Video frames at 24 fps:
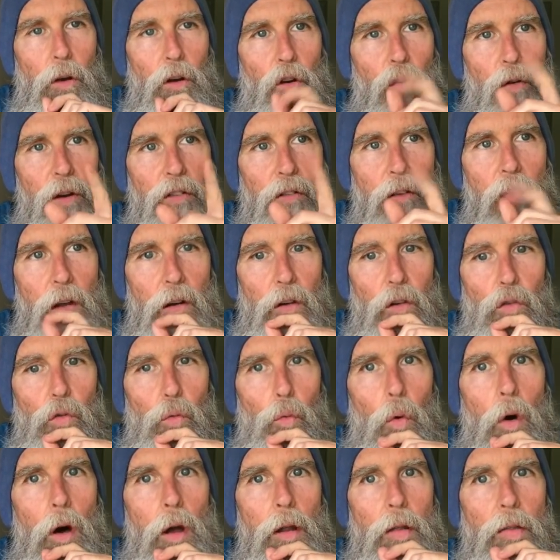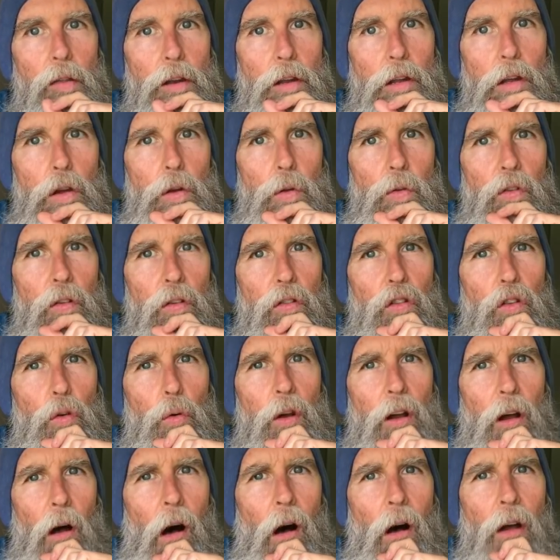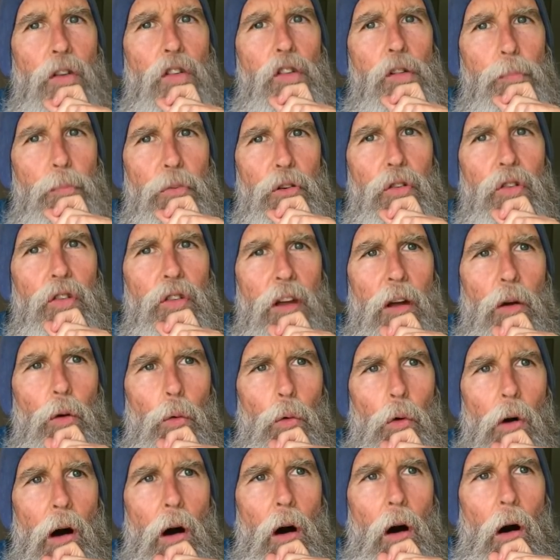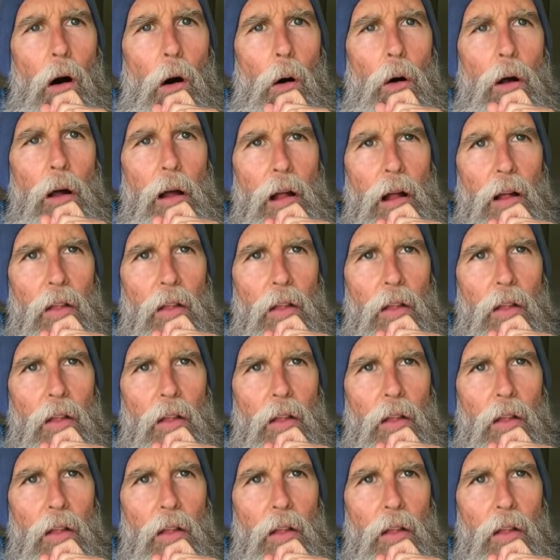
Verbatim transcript: Chris Kendall's one of the dudes that's doing 100% raw